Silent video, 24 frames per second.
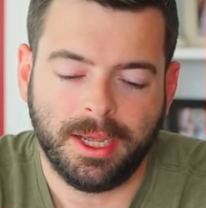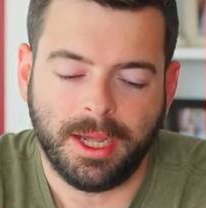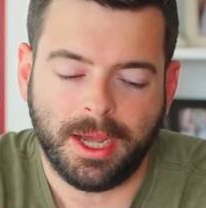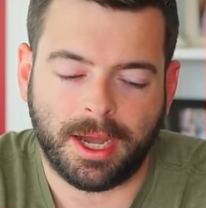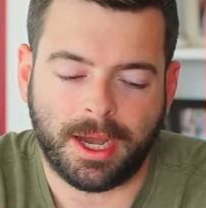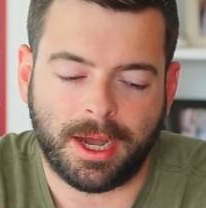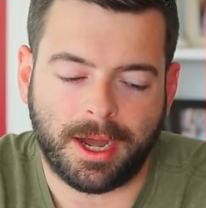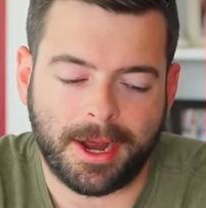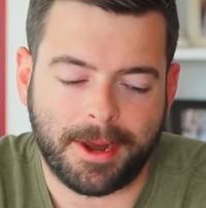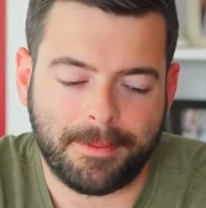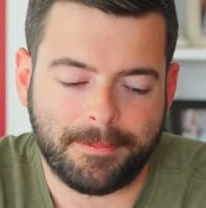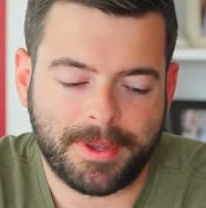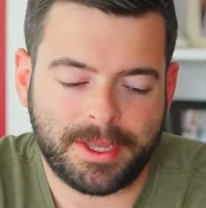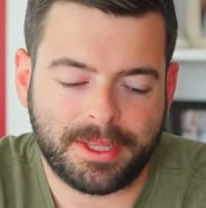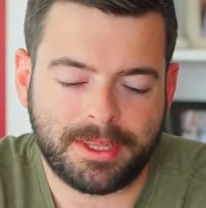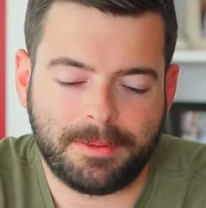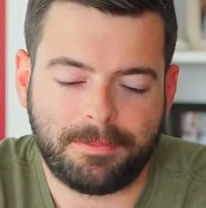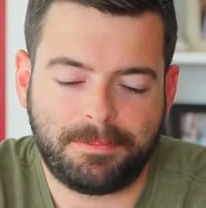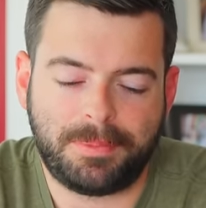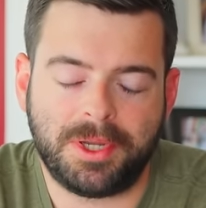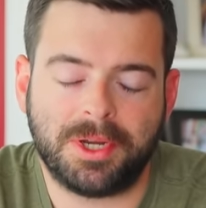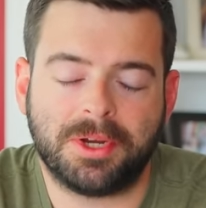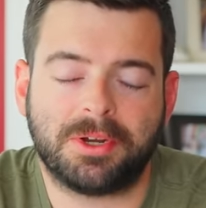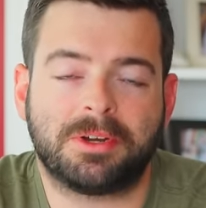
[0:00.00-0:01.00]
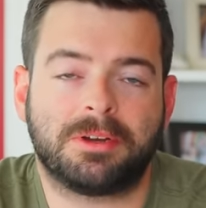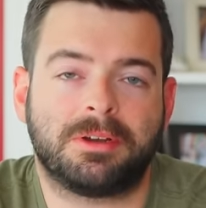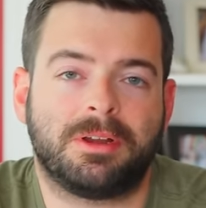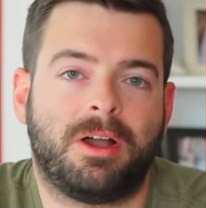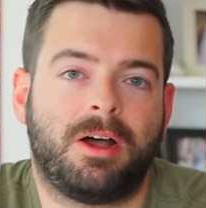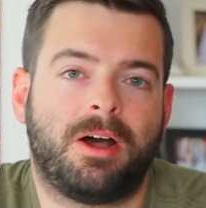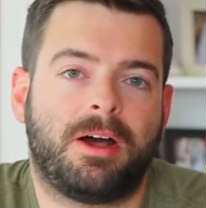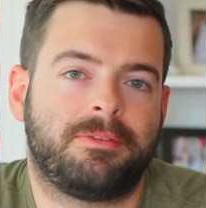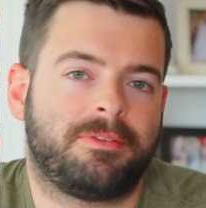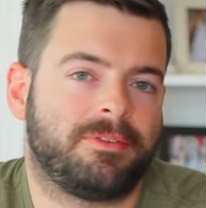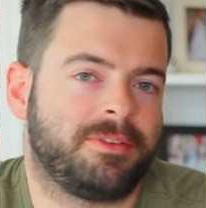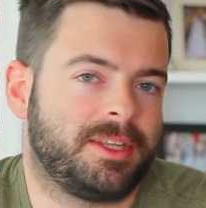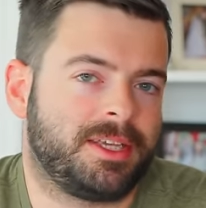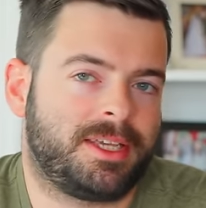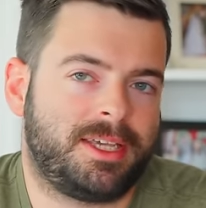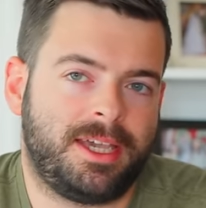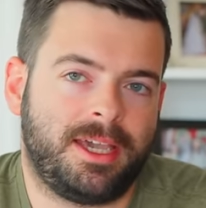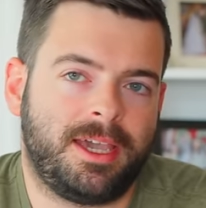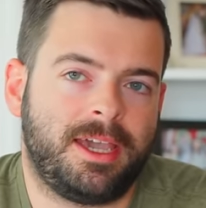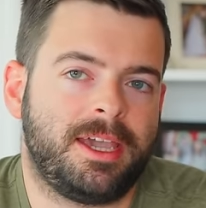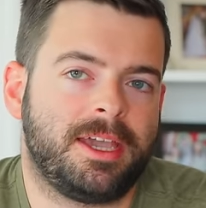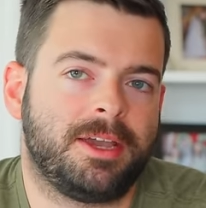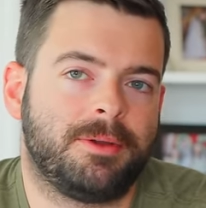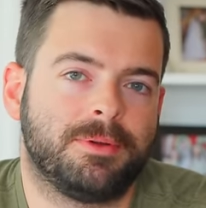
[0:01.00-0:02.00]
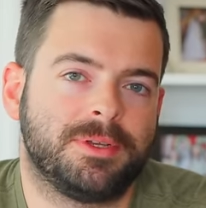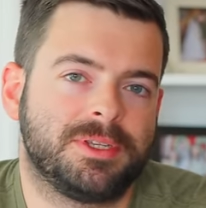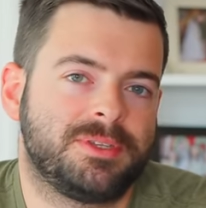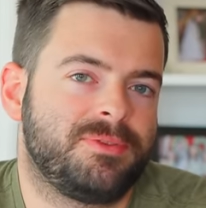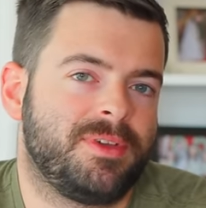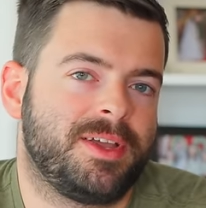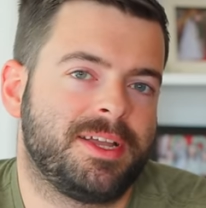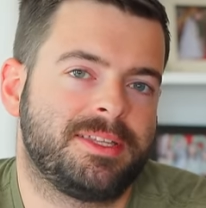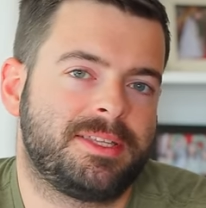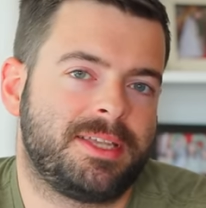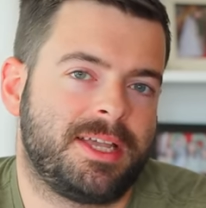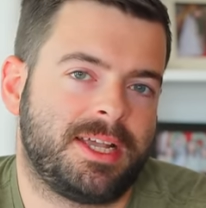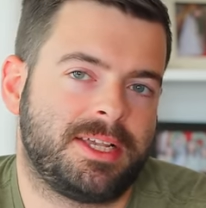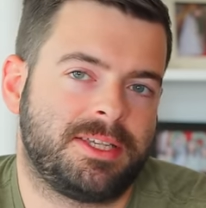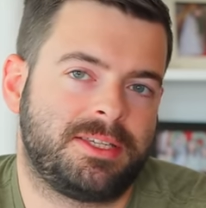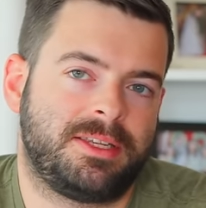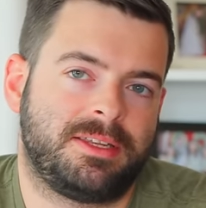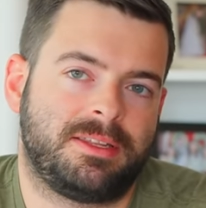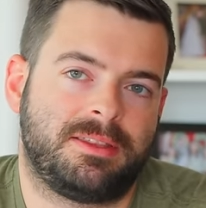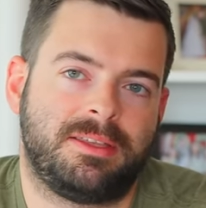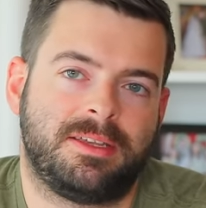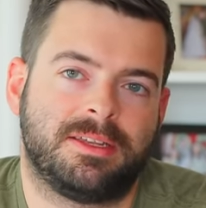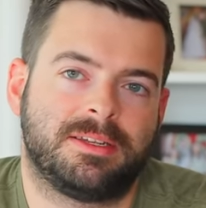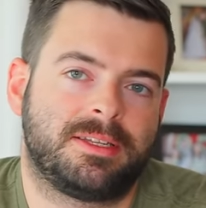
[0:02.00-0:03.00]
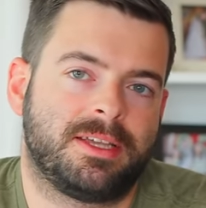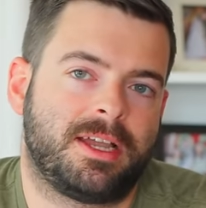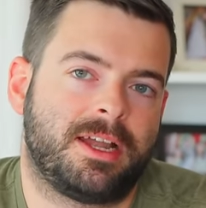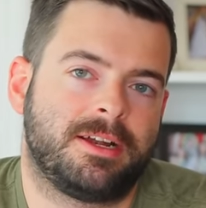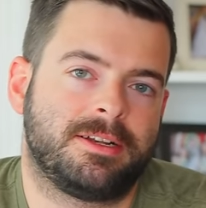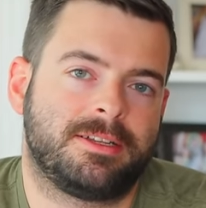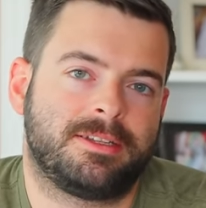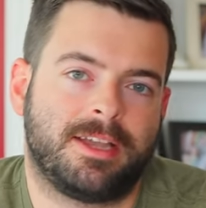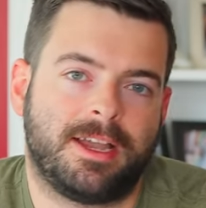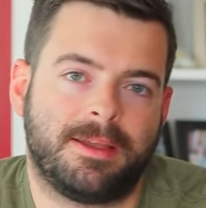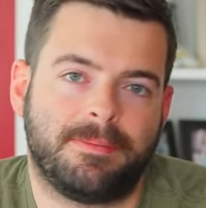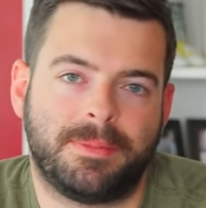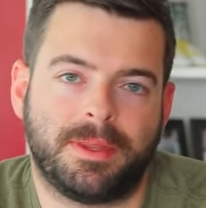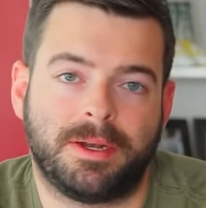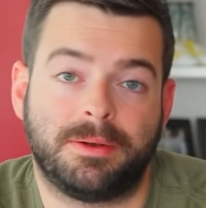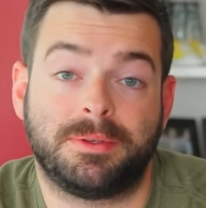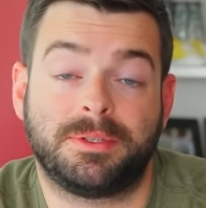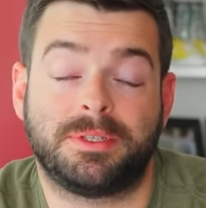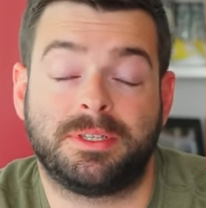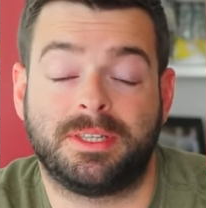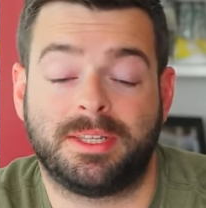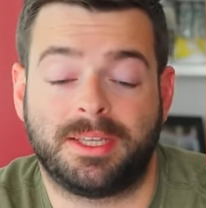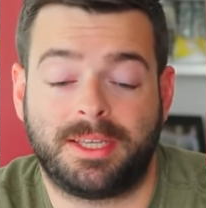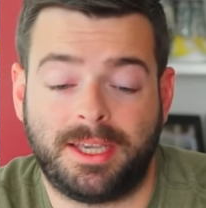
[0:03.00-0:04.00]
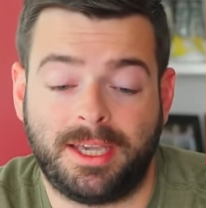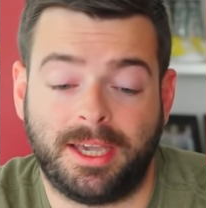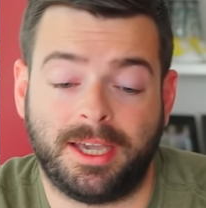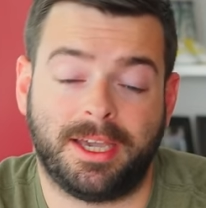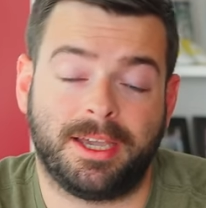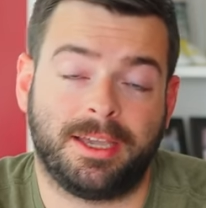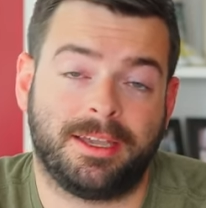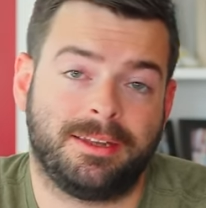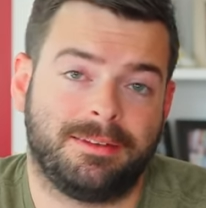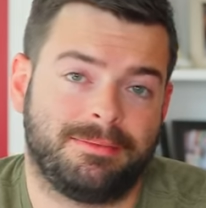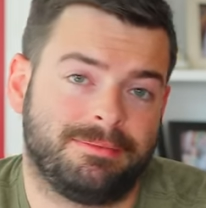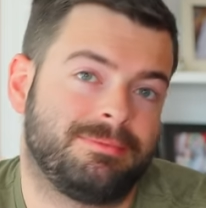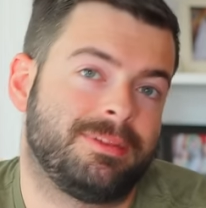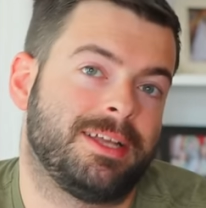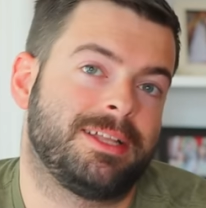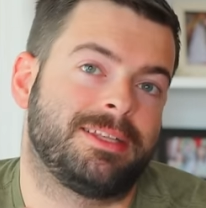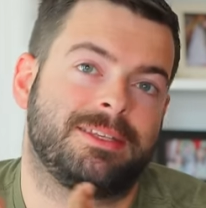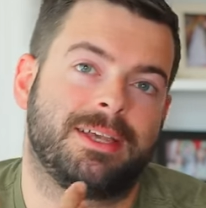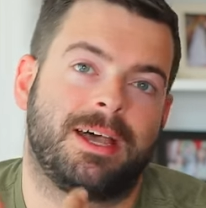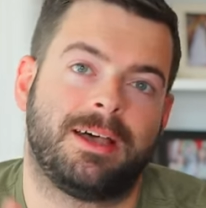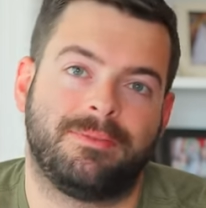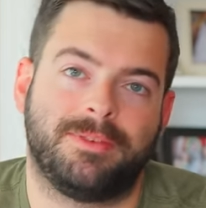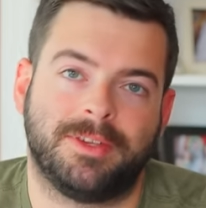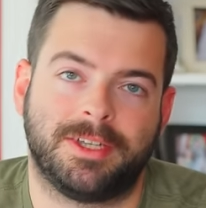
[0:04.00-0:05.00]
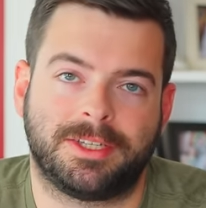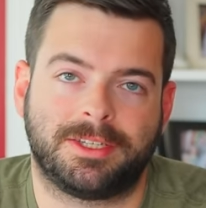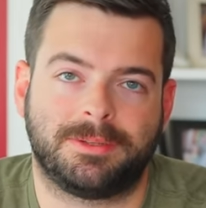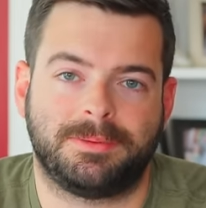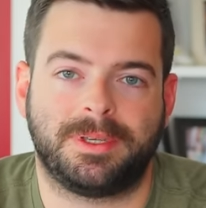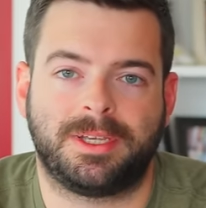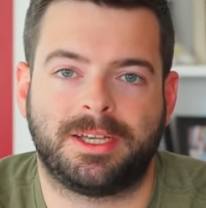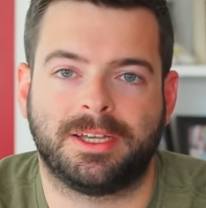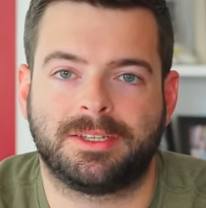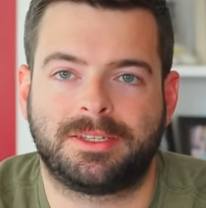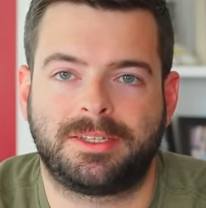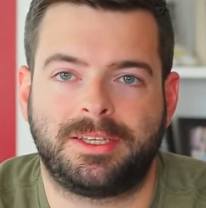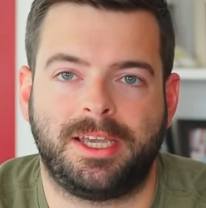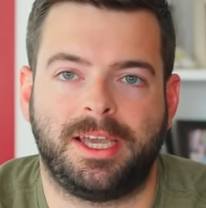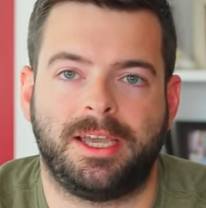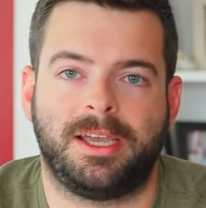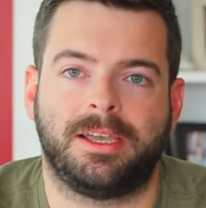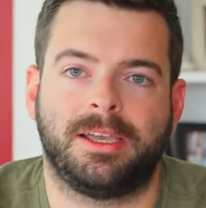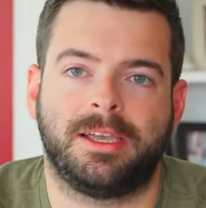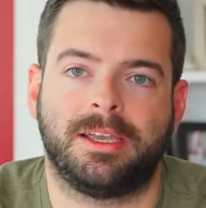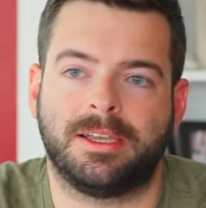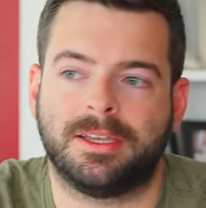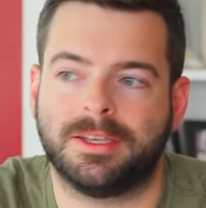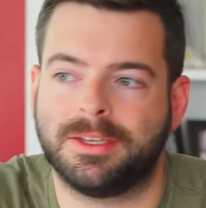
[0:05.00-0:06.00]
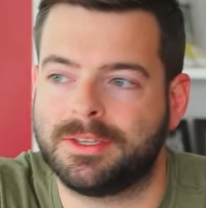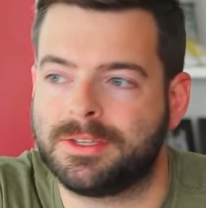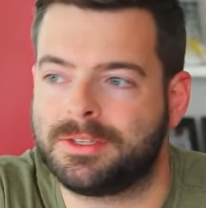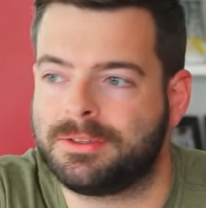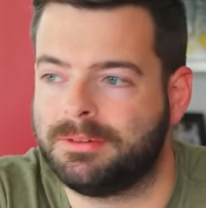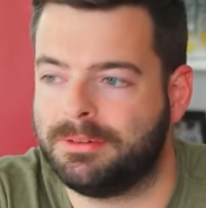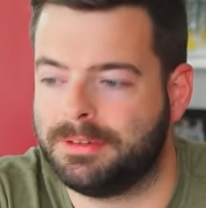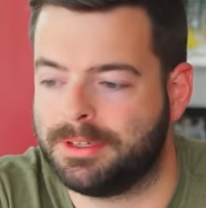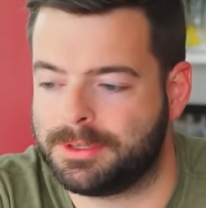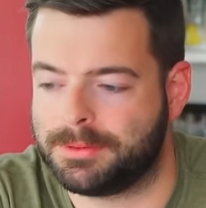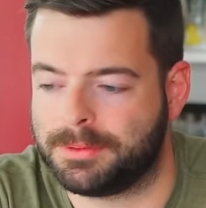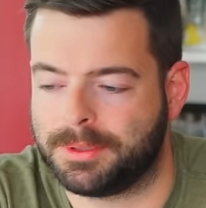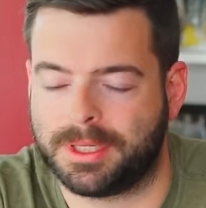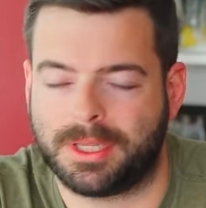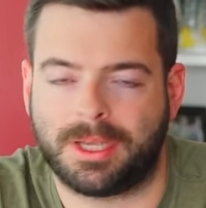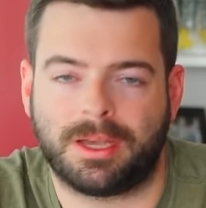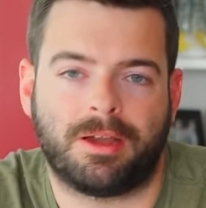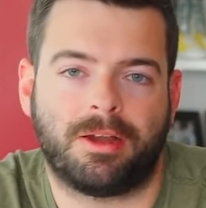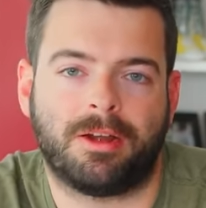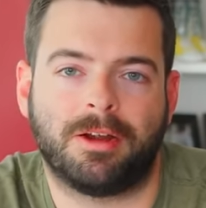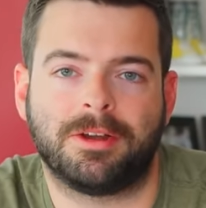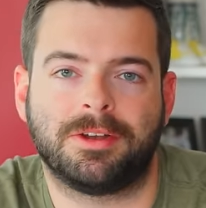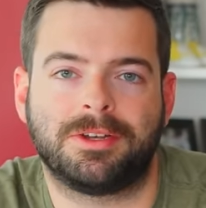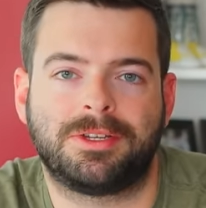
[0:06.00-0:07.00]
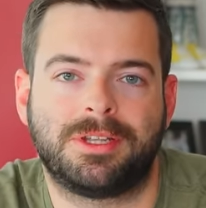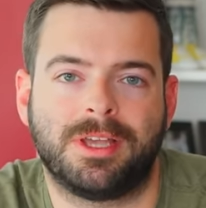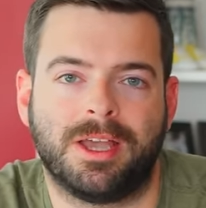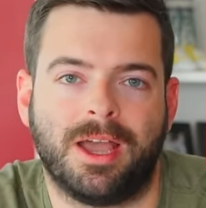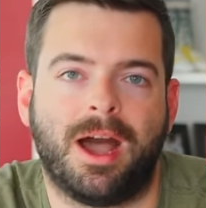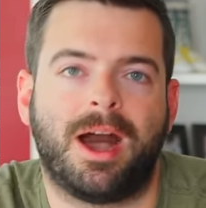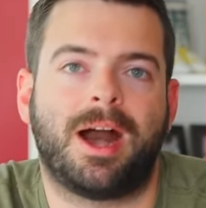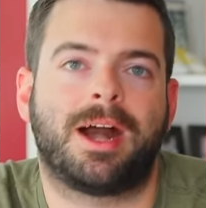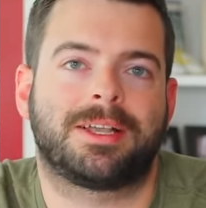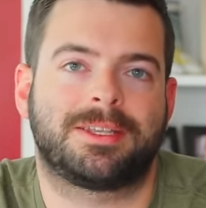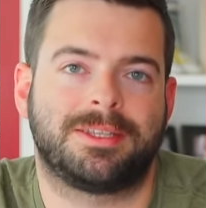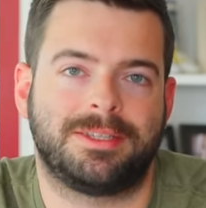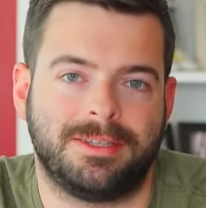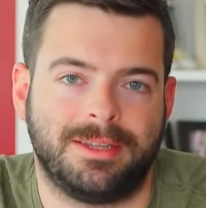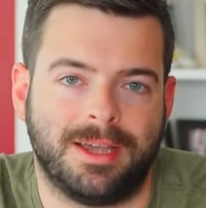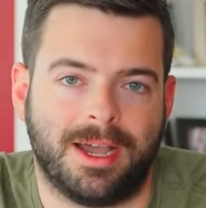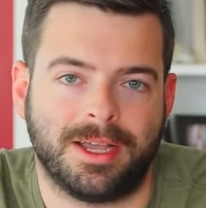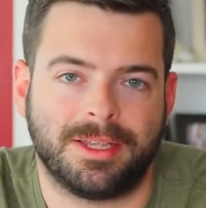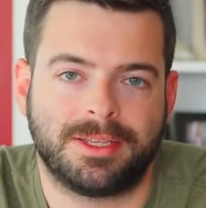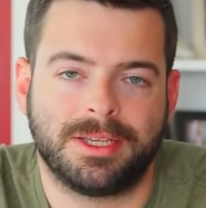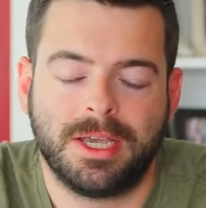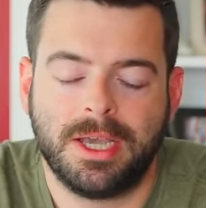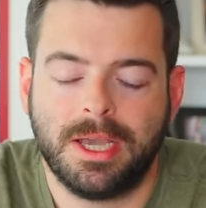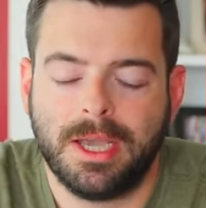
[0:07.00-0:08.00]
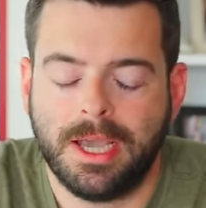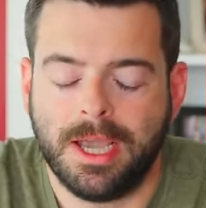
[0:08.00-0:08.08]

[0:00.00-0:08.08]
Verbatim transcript: Um, and the beer off of the keg was fantastic the entire time that it was in the keg. And that's obvious because kegging is, is really hard to oxidize.